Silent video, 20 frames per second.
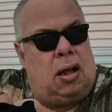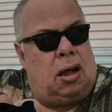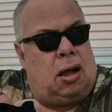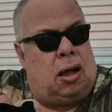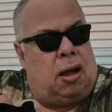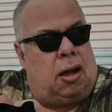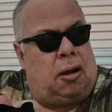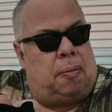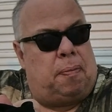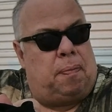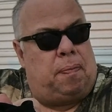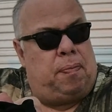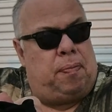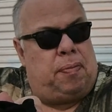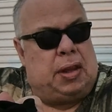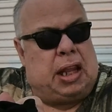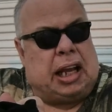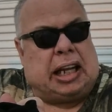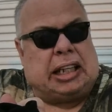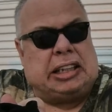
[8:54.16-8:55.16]

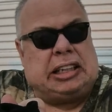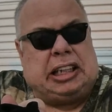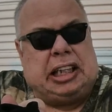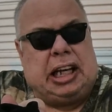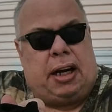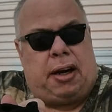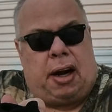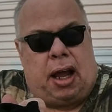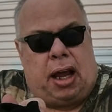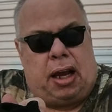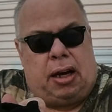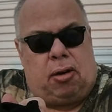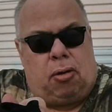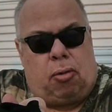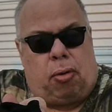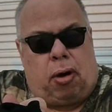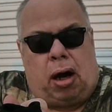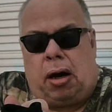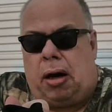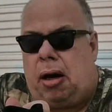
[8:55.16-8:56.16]
They can see at night
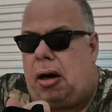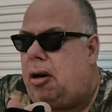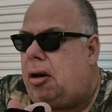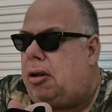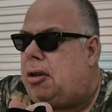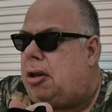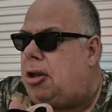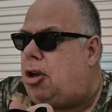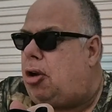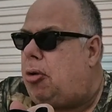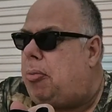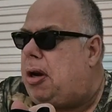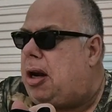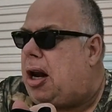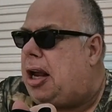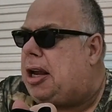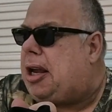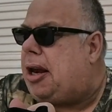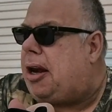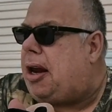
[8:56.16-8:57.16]
where the human
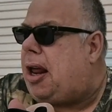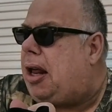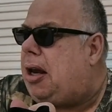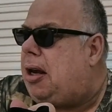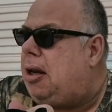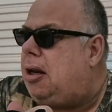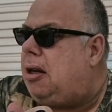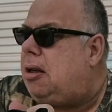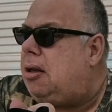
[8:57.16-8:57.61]
eye cannot.